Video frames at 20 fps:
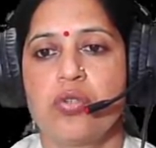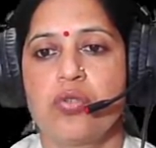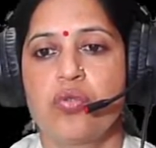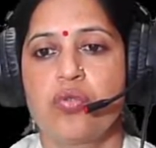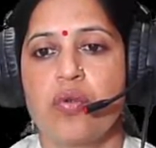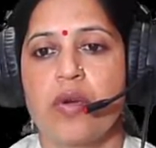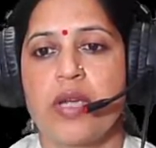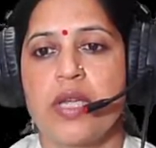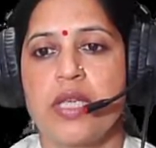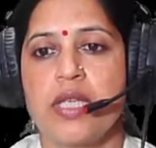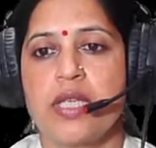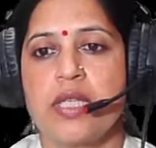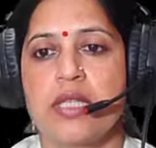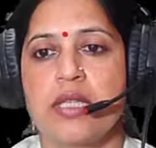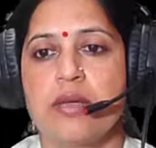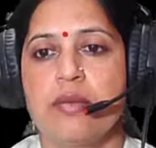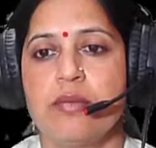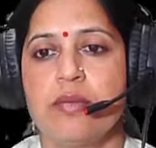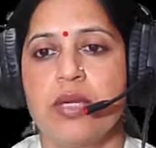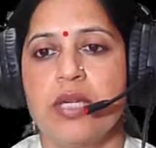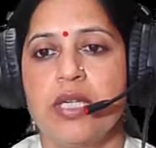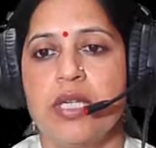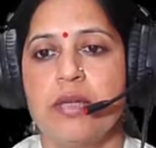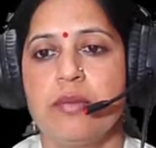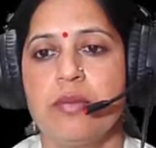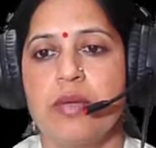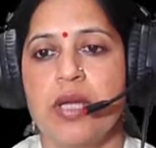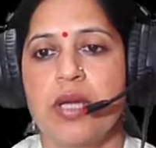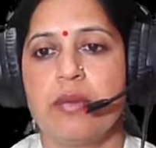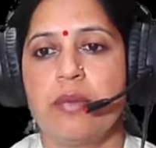twice
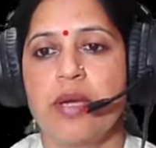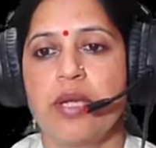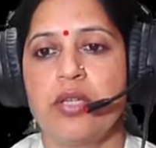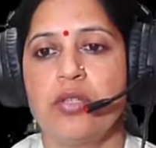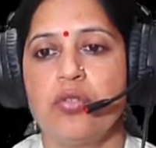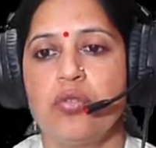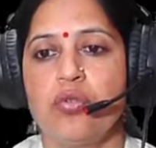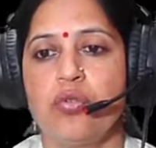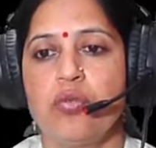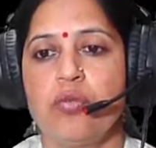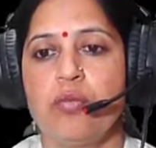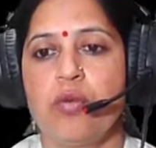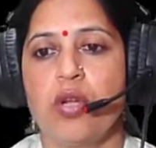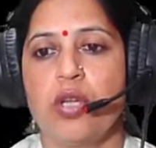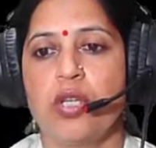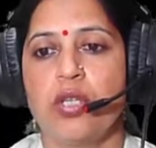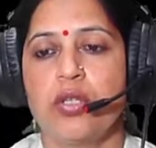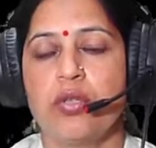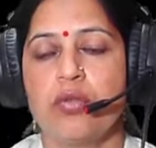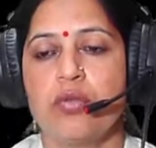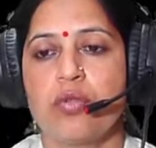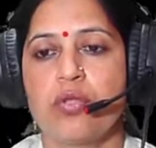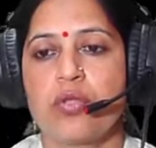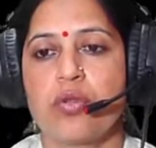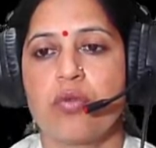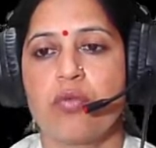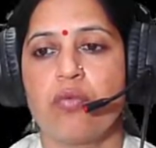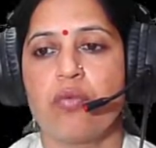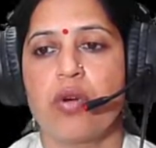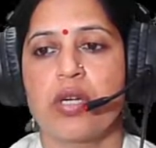multiplied by 2 molecules
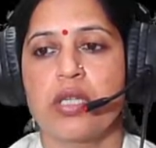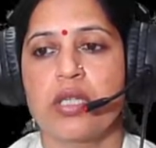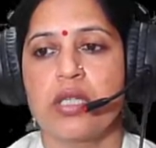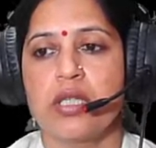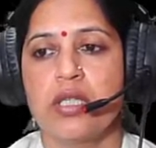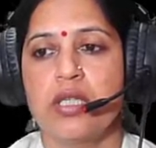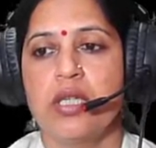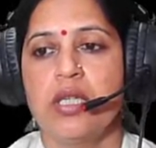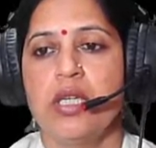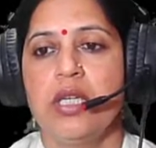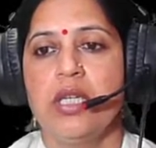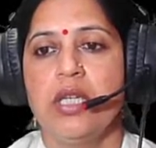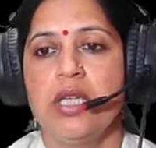of water